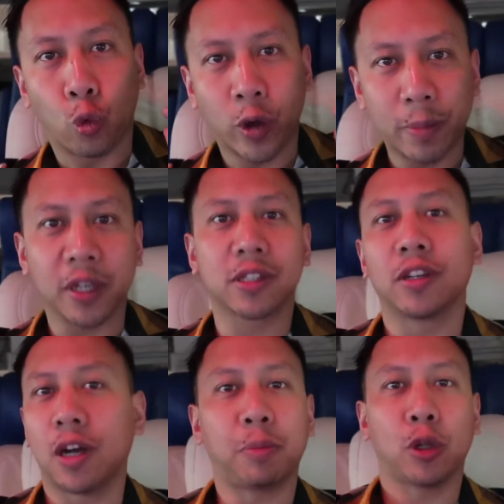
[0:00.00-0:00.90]
We missed
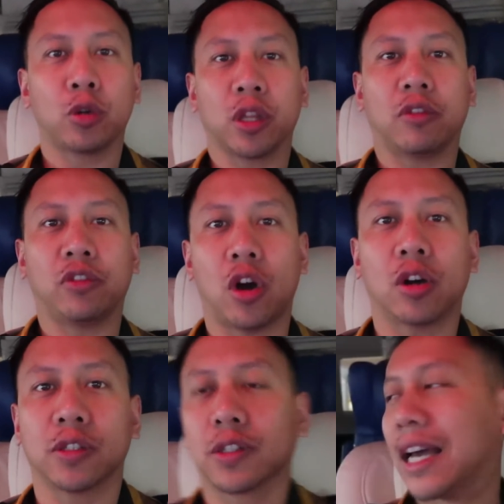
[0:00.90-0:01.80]
an upload in the
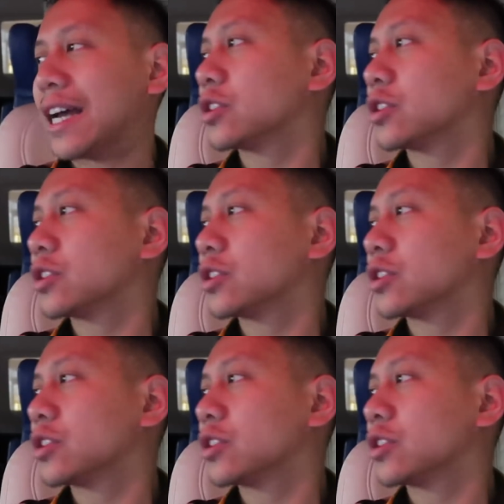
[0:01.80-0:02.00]
vlogs.